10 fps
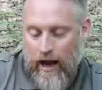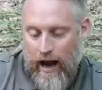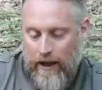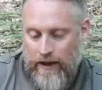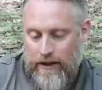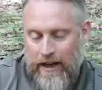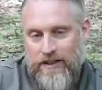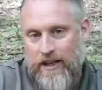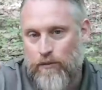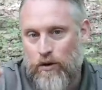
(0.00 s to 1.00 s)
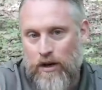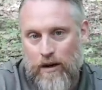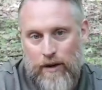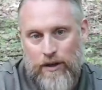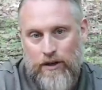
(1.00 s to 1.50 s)
and then that team will
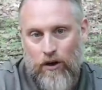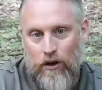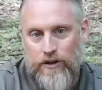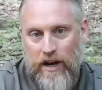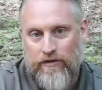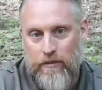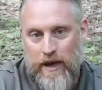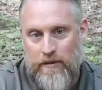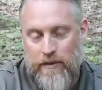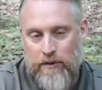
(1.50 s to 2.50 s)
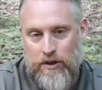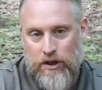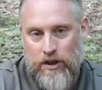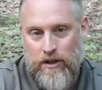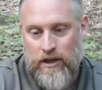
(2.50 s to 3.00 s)
come under contact from an enemy
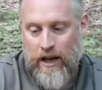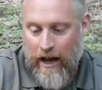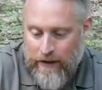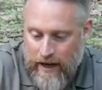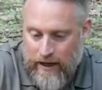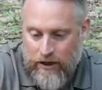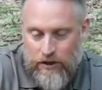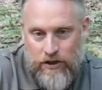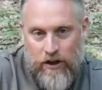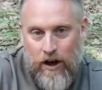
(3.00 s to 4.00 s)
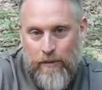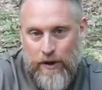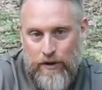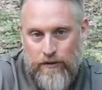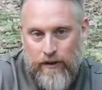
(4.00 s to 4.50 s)
position, and they're going to start
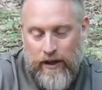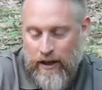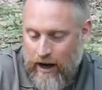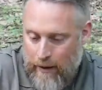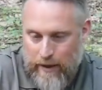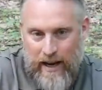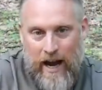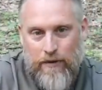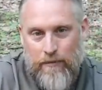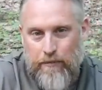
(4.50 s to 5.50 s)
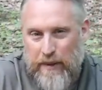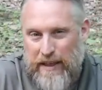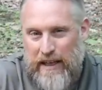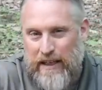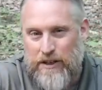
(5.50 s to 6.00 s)
maneuvering. I'm going to have them
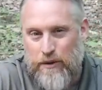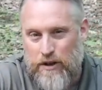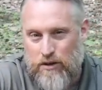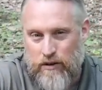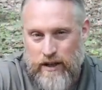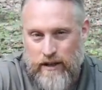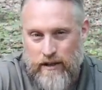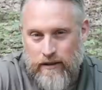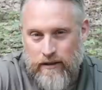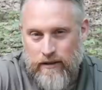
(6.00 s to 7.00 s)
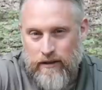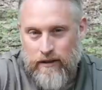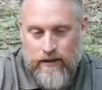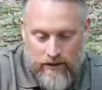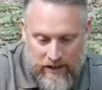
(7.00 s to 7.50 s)
peel into a creek,
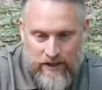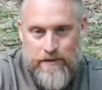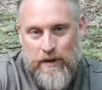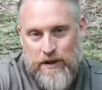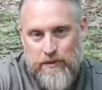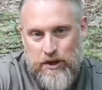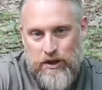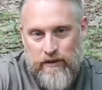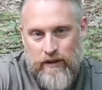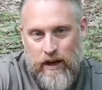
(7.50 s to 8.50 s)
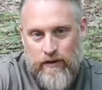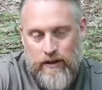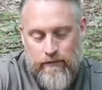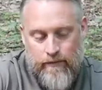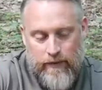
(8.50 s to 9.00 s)
because that's the best position of cover,
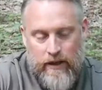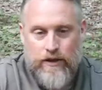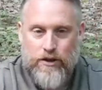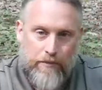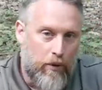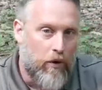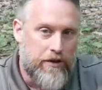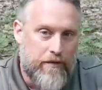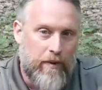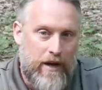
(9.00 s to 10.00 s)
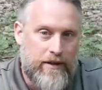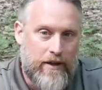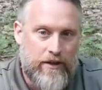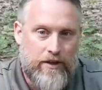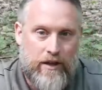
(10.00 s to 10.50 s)
supported by the
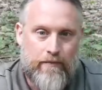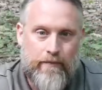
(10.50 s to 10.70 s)
other team.